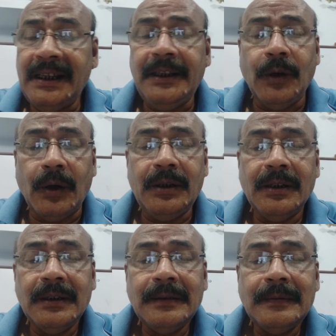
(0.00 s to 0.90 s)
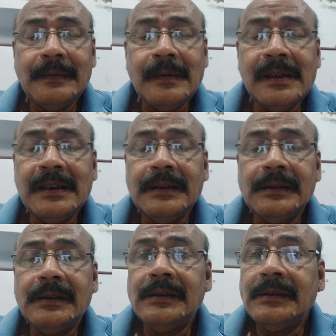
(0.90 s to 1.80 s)
got
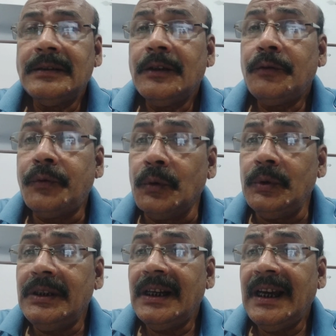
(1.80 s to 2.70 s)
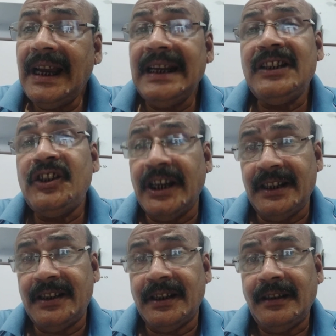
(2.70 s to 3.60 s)
food and
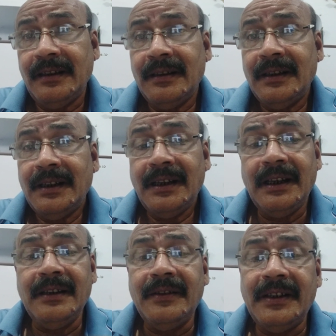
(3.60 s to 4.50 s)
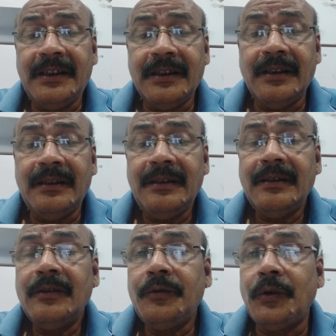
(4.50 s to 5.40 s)
shelter in return
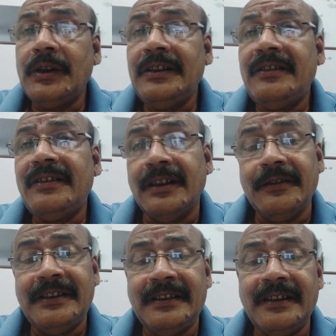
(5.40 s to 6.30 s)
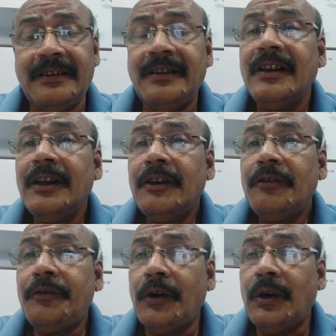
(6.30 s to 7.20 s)
for his services
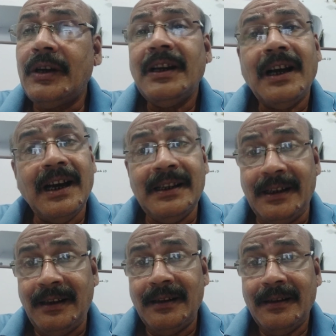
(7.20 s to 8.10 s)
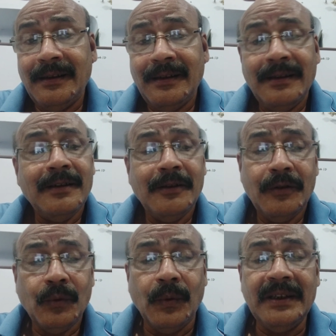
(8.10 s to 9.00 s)
for Anil.
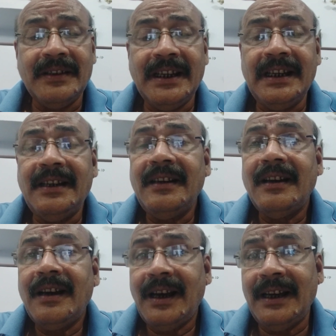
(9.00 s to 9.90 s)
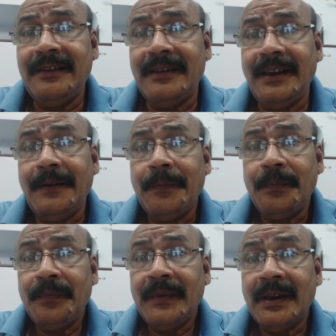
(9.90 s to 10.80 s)
Once again, I say,
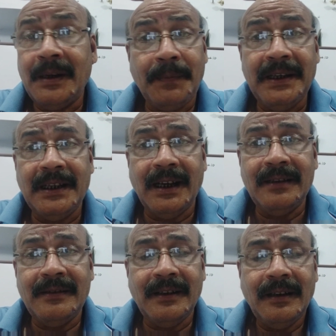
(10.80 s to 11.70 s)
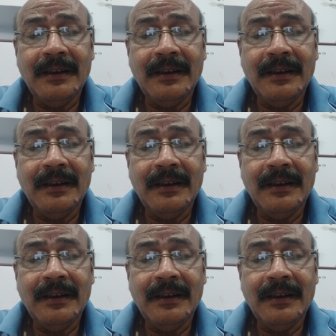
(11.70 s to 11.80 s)
repeat the answer.